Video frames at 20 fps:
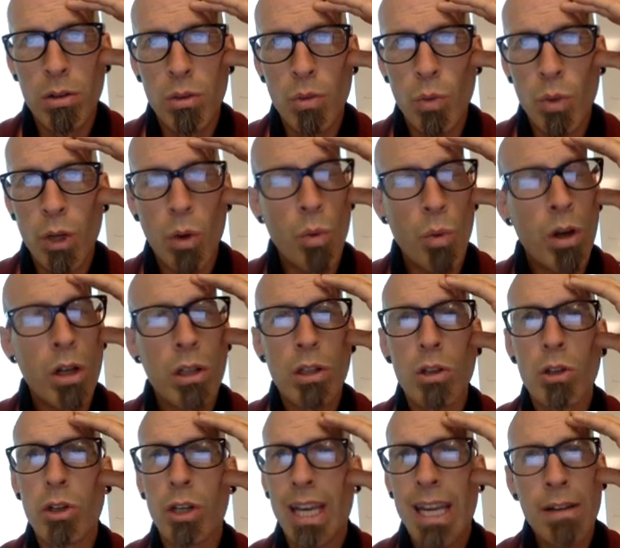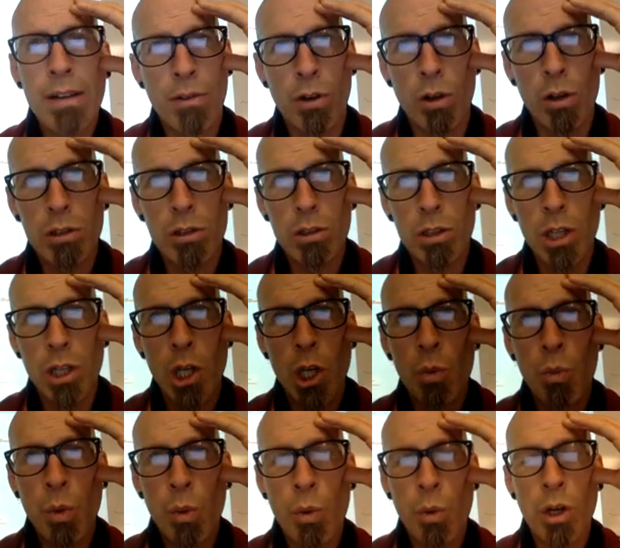We don't want it to look inverse.
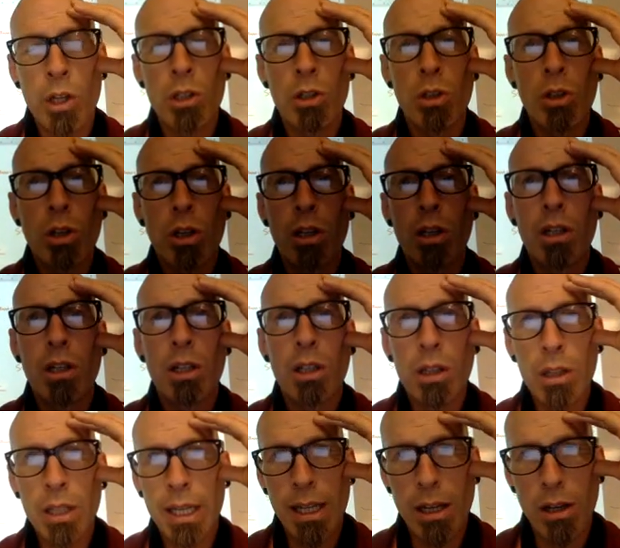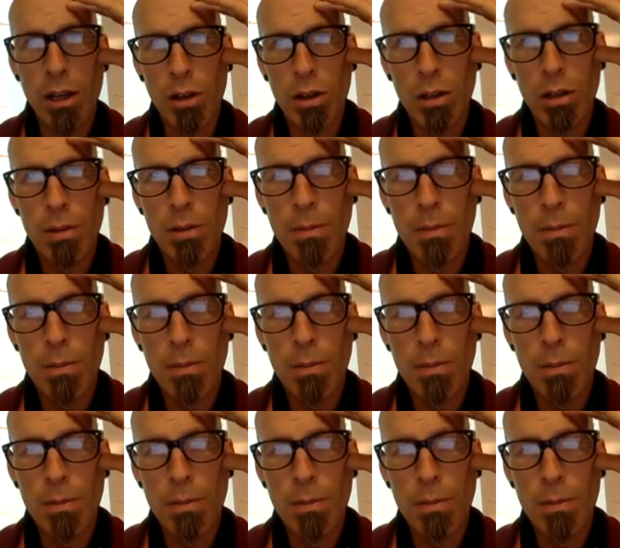We want it to look linear.